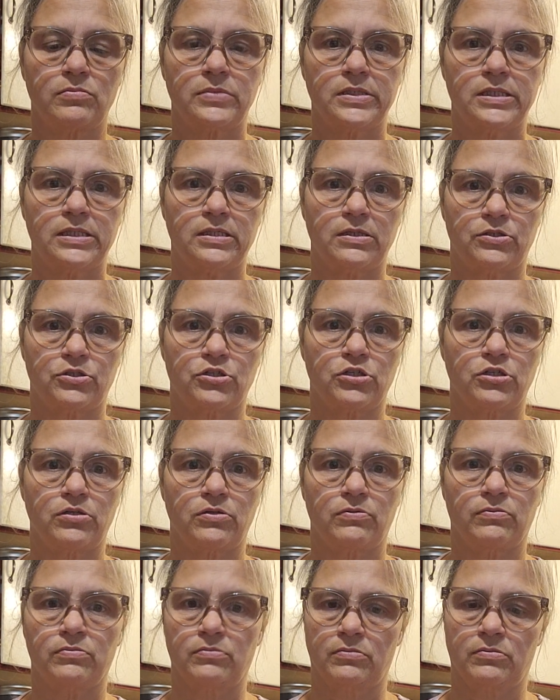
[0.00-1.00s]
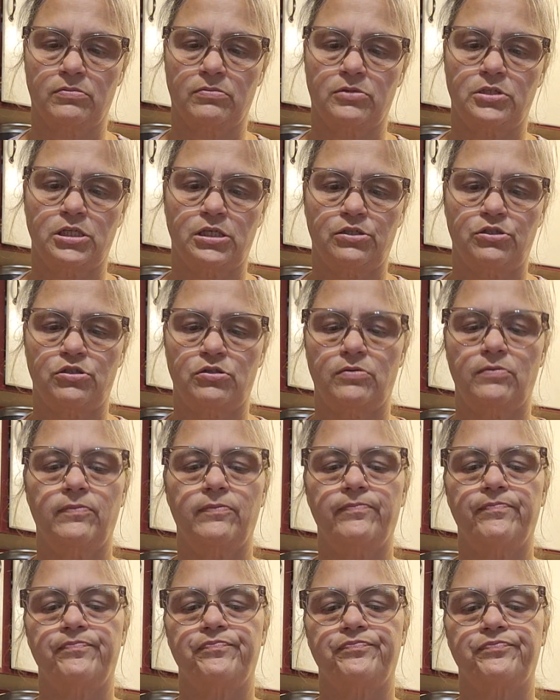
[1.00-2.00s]
stitch 2, chain 2.
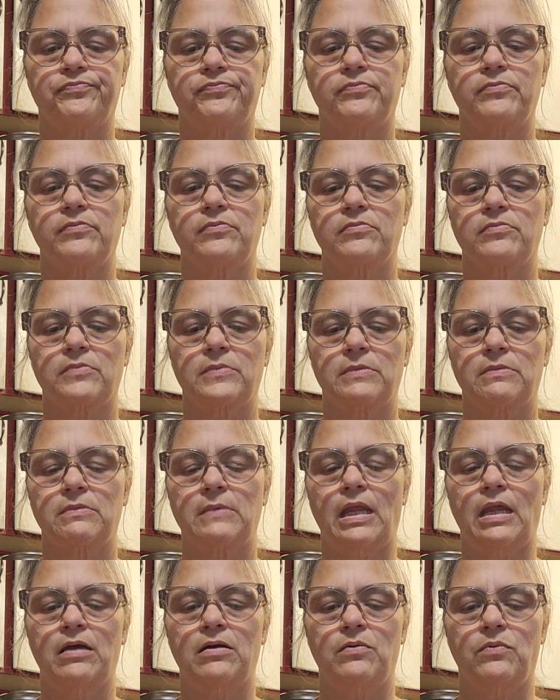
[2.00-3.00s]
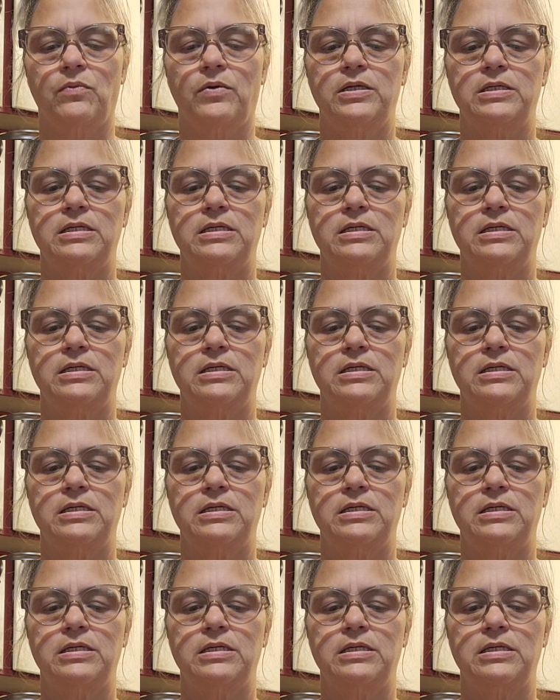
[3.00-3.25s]
We